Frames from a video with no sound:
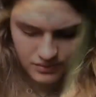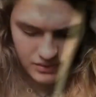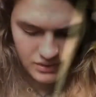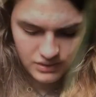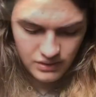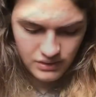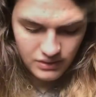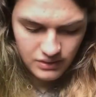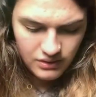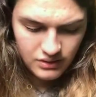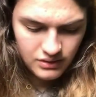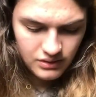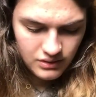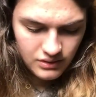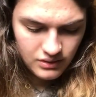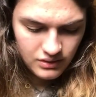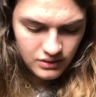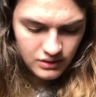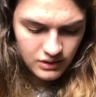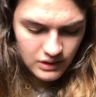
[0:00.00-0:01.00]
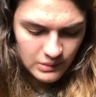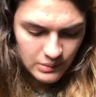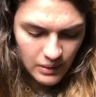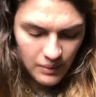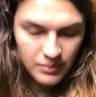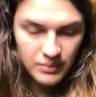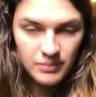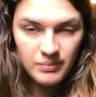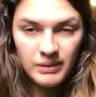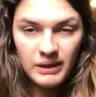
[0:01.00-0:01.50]
It
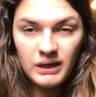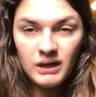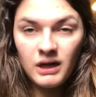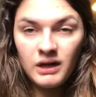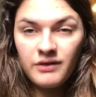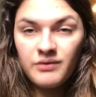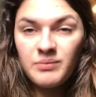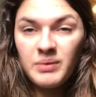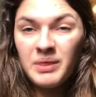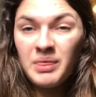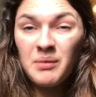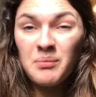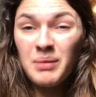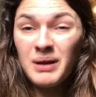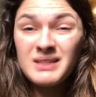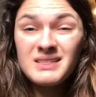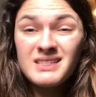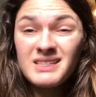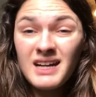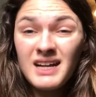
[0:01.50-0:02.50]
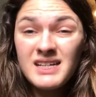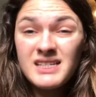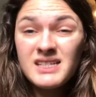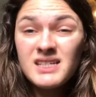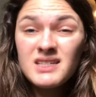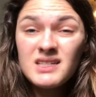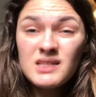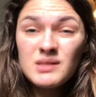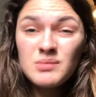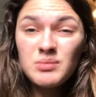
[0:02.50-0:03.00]
probably may not have been the best
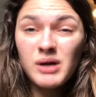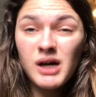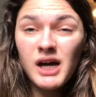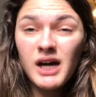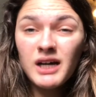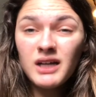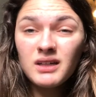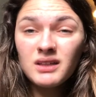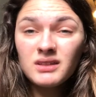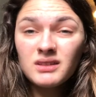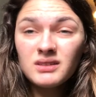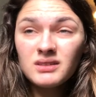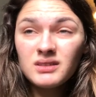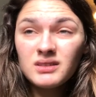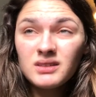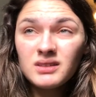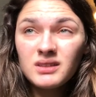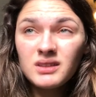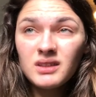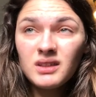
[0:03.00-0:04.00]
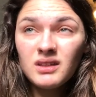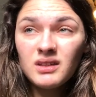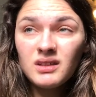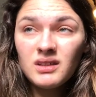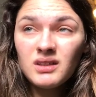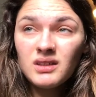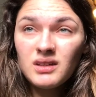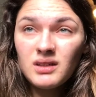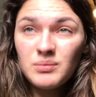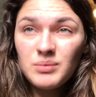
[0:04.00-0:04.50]
idea to buy a
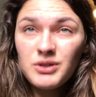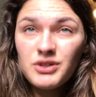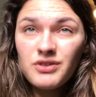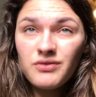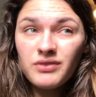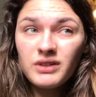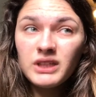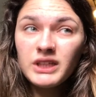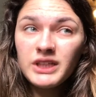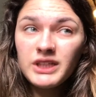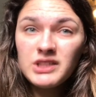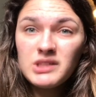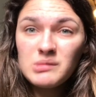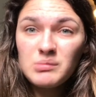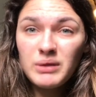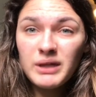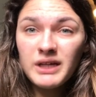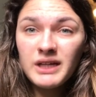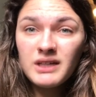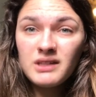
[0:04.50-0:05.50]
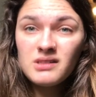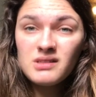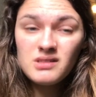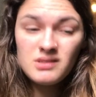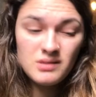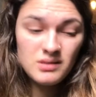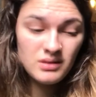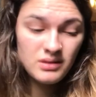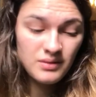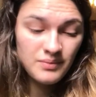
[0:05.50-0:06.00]
bunch of clearance
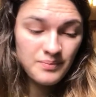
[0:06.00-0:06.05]
plants,